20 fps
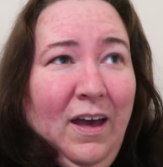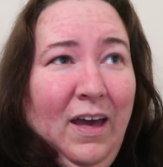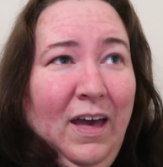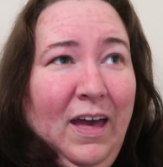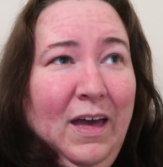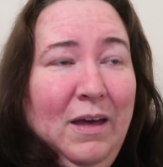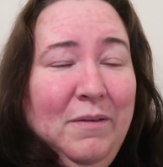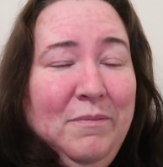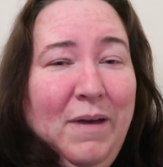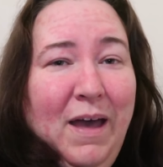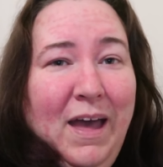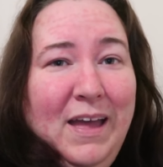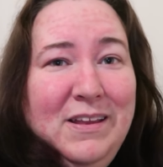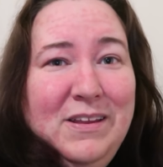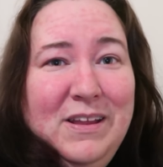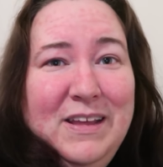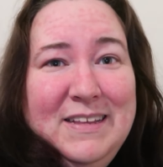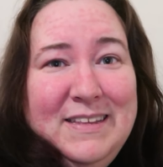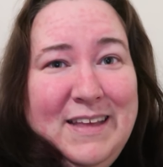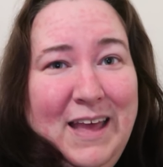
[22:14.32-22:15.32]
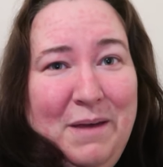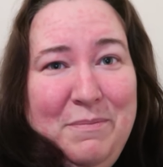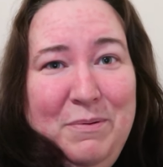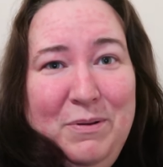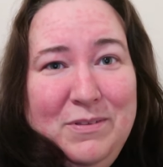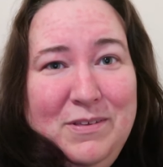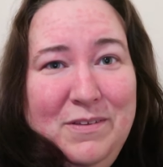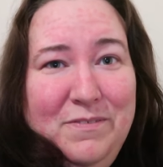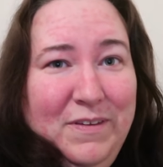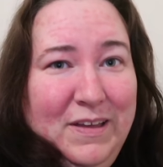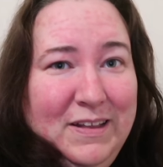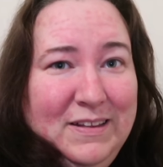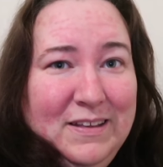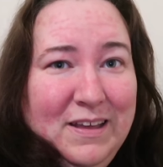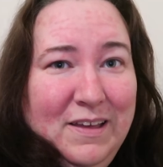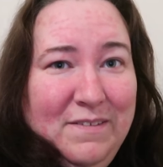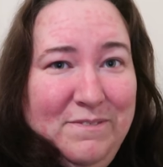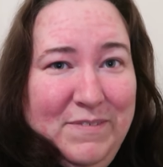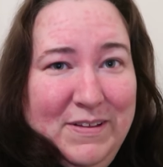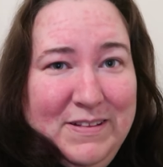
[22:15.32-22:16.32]
and is able to
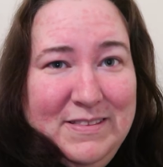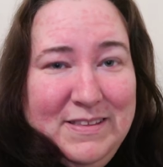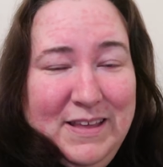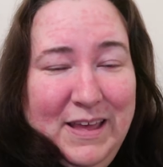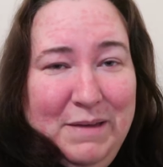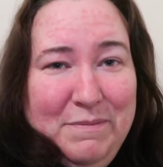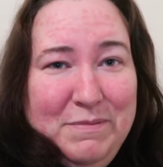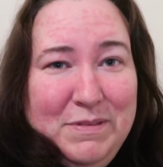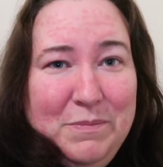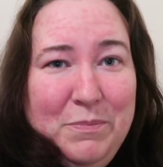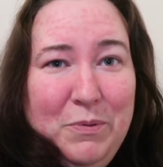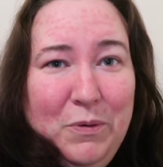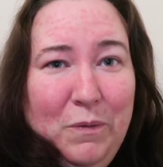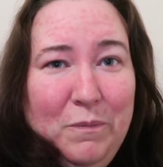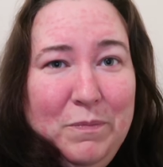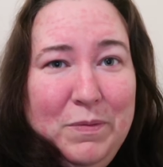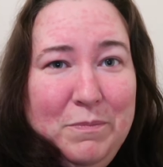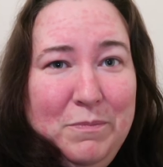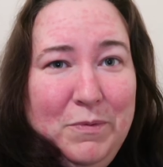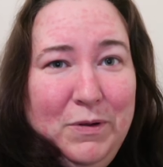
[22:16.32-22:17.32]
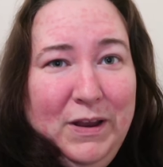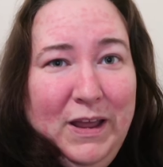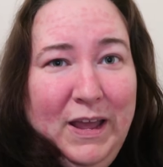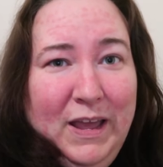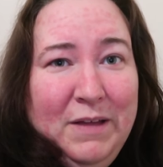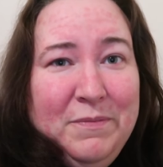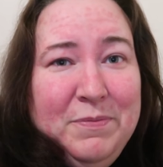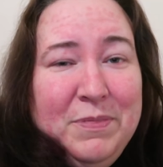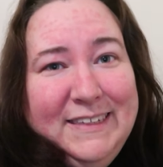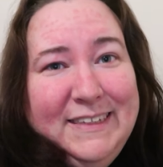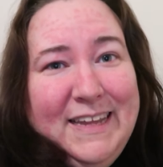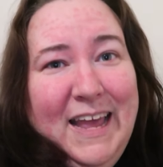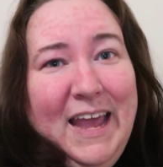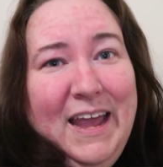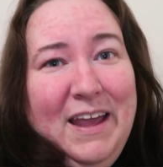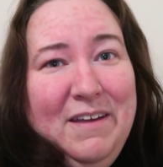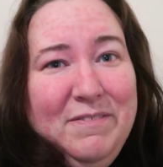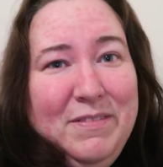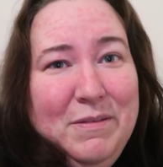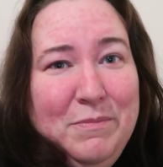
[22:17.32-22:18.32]
convince him to put up the money to
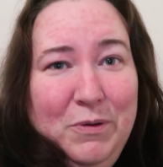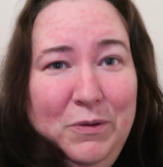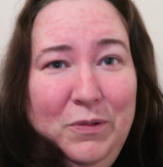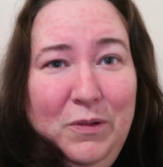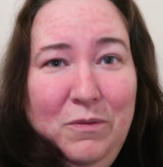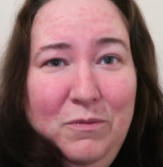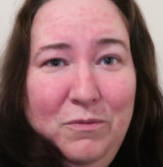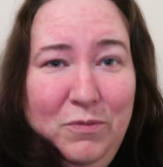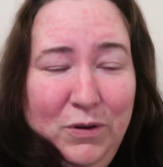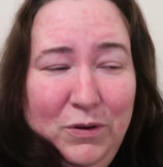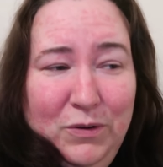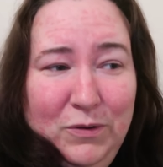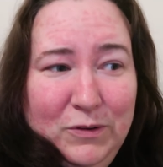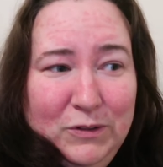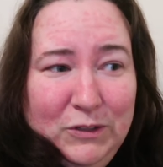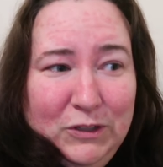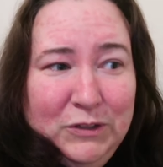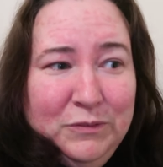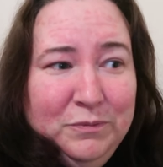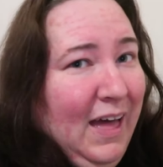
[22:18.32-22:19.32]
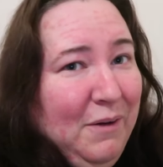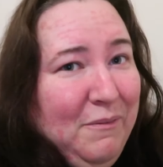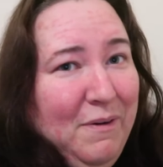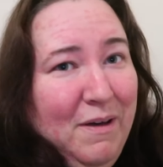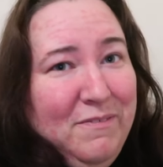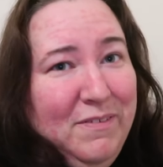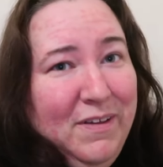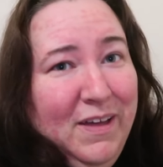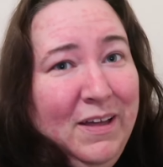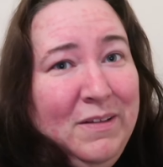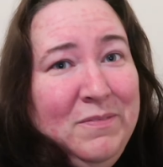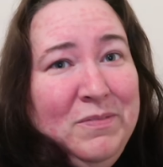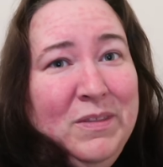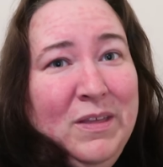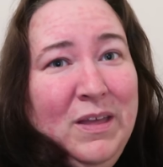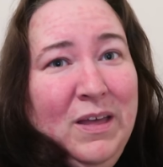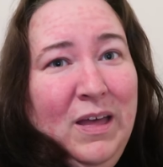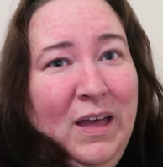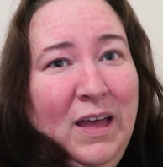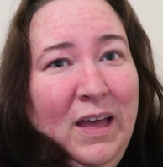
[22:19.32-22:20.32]
save the Moulin Rouge. However,
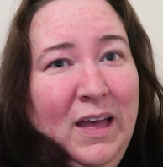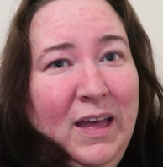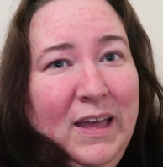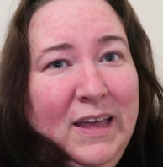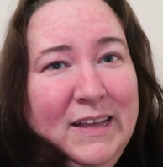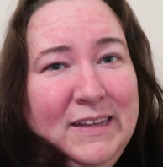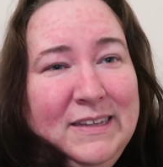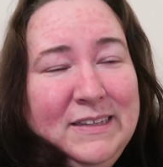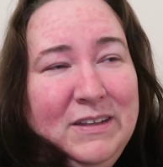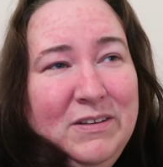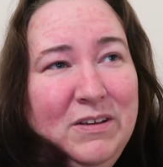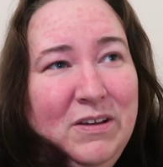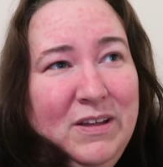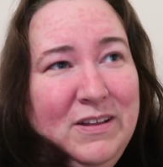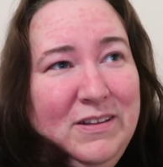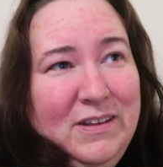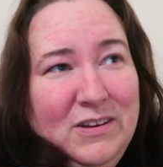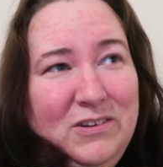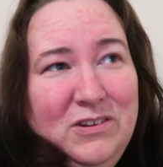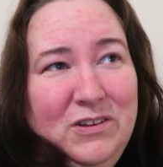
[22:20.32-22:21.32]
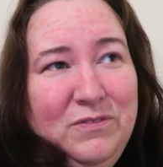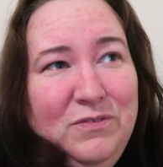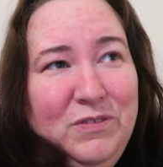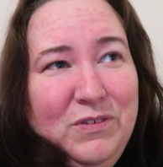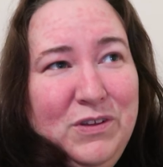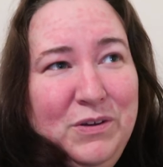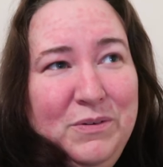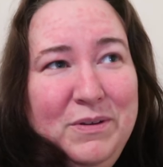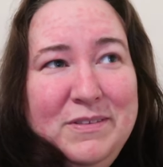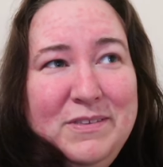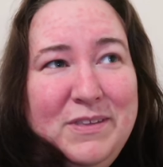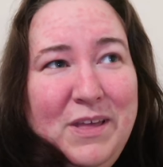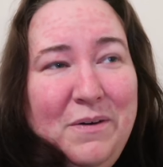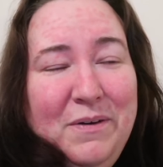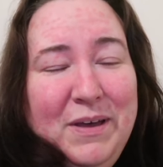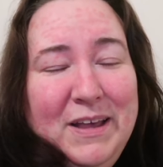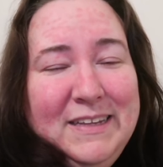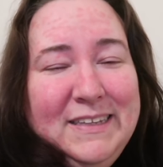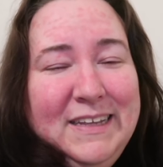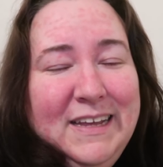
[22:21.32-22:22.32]
his condition for doing
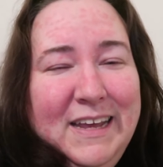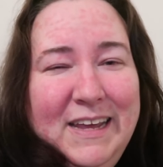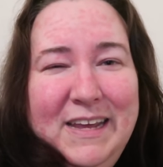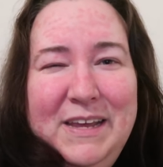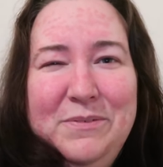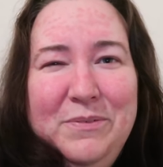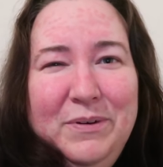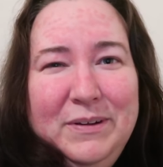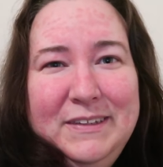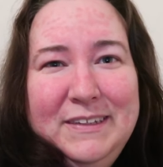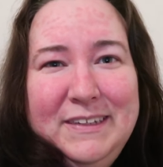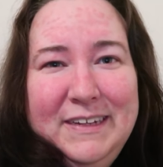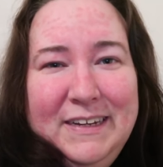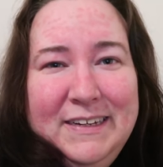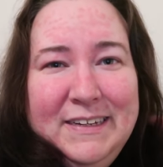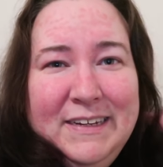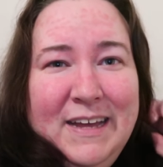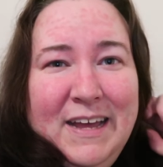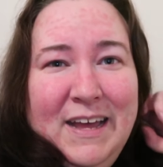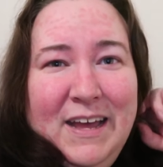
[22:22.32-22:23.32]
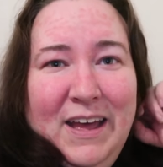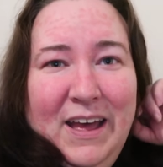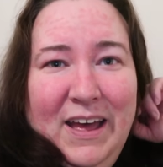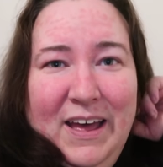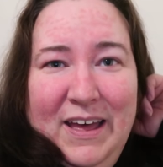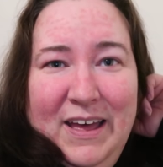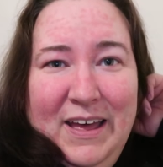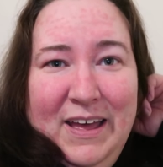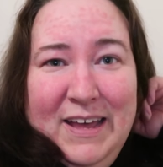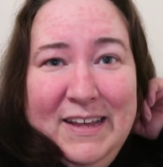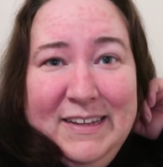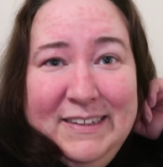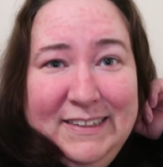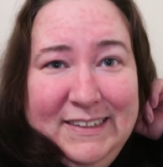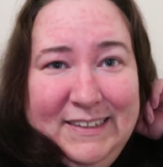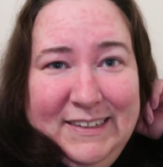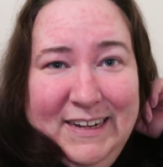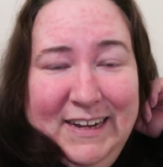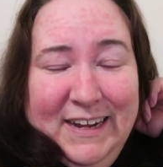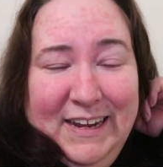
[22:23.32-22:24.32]
so is that he wanted
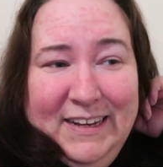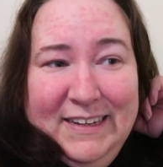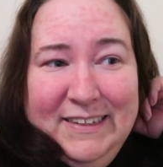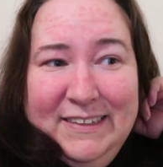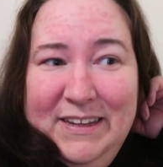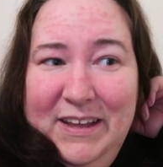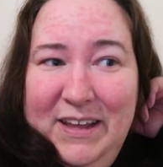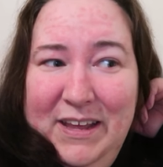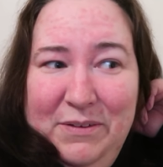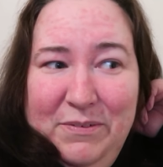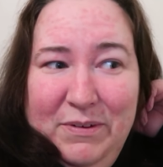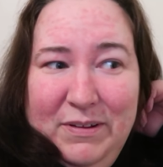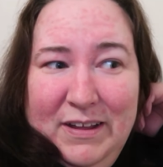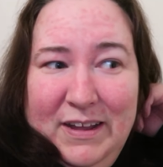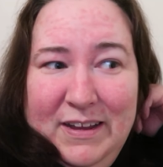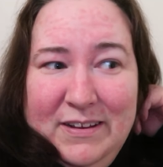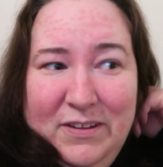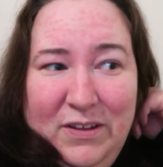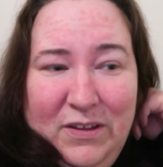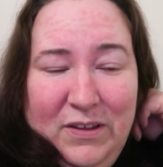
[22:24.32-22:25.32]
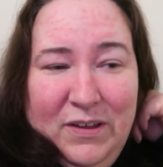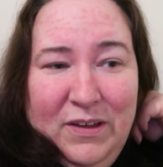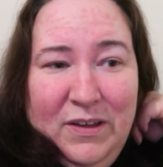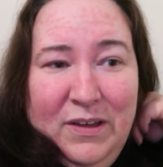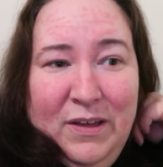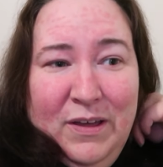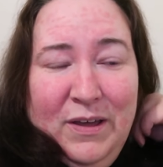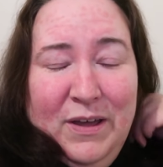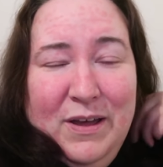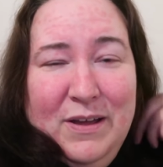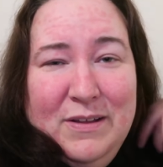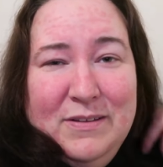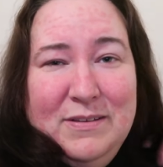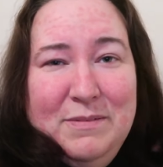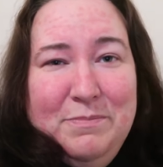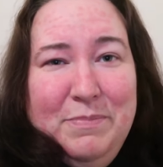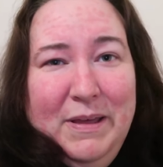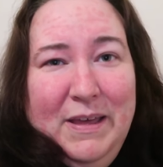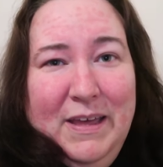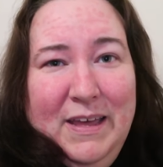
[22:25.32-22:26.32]
Satine, so he wanted her
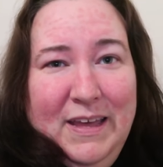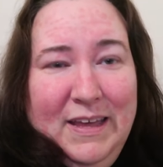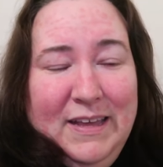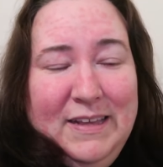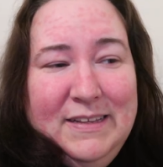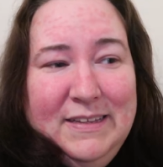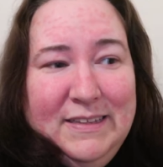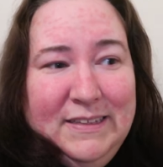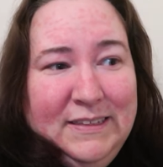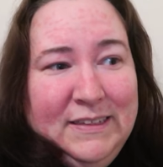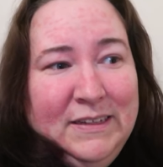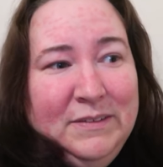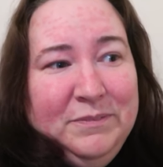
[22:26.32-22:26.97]
to be his.